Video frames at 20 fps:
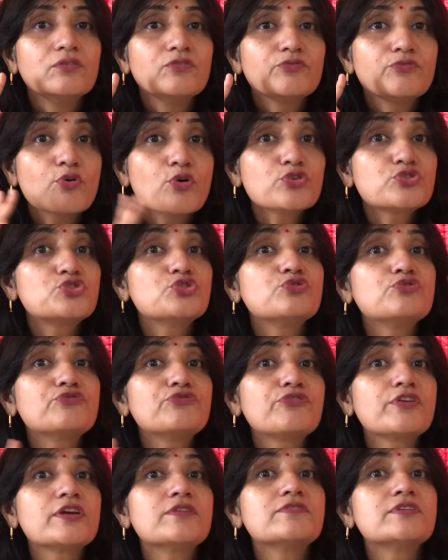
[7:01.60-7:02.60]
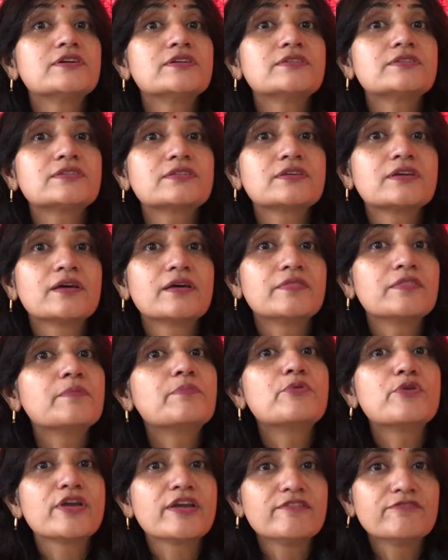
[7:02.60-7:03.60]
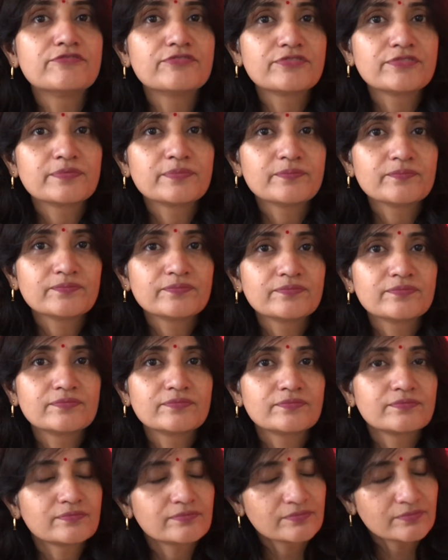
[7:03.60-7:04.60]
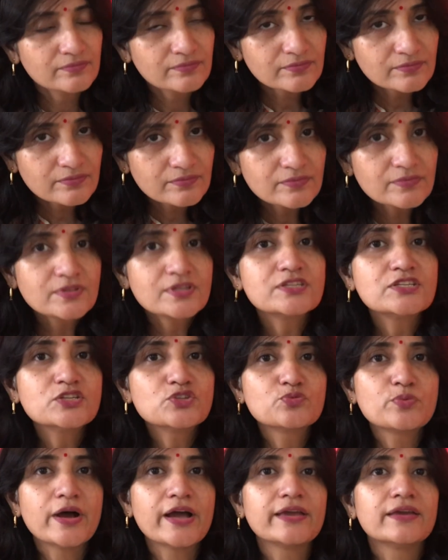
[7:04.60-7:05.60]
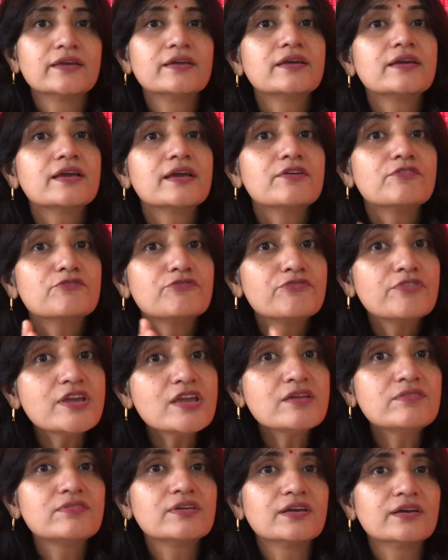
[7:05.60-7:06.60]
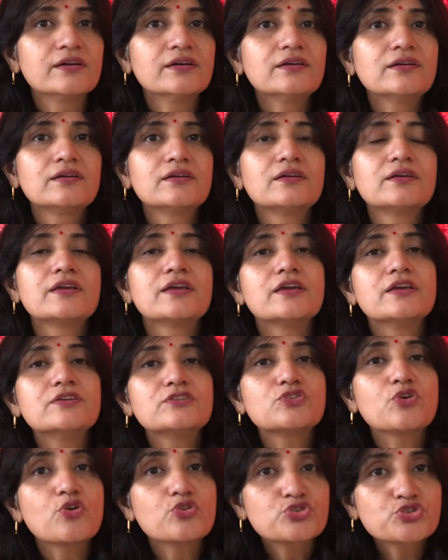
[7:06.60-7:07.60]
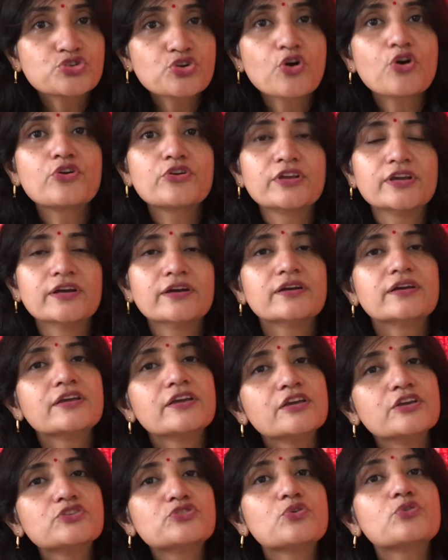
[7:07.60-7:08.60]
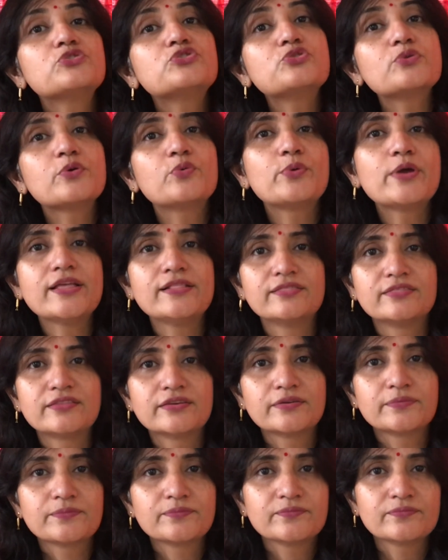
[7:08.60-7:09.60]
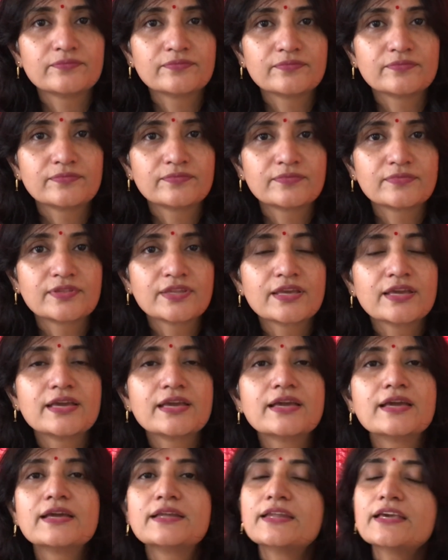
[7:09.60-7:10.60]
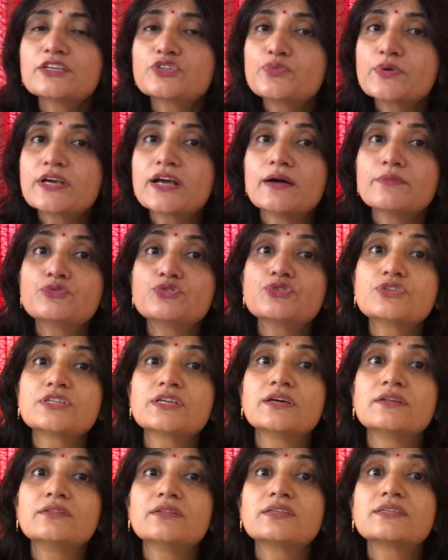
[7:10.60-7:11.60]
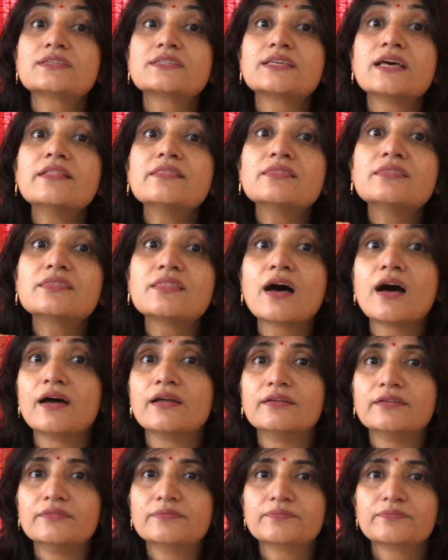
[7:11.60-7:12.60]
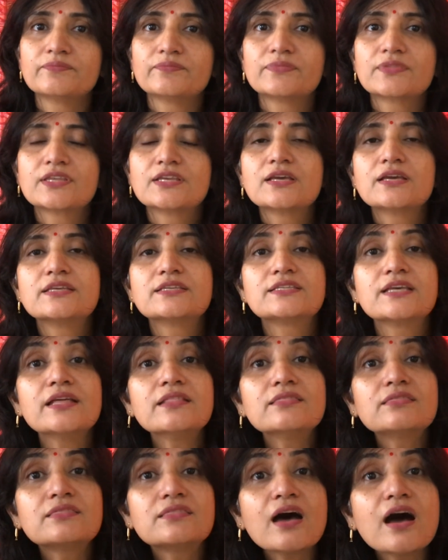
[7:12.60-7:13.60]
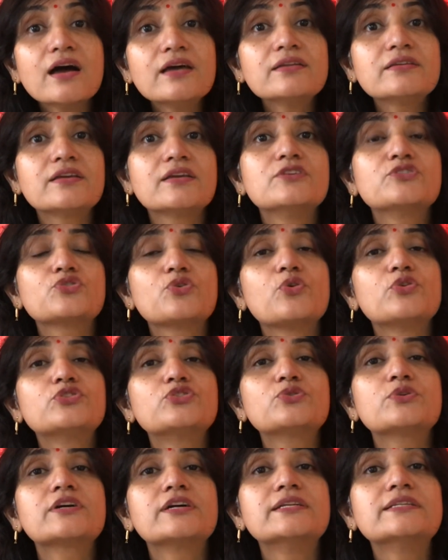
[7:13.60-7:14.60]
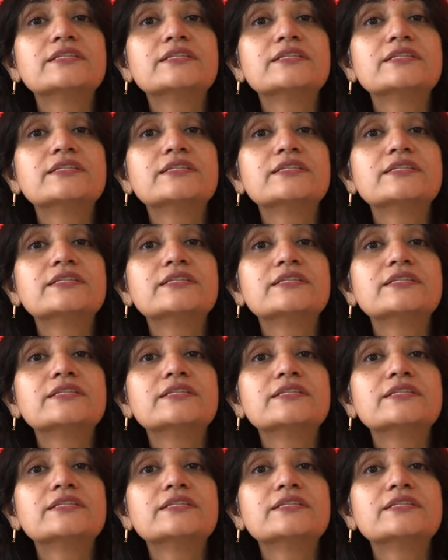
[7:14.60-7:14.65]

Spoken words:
fortune favors the brave. This is why virya or shaurya is also a wealth. Next we come to santan. Santan is also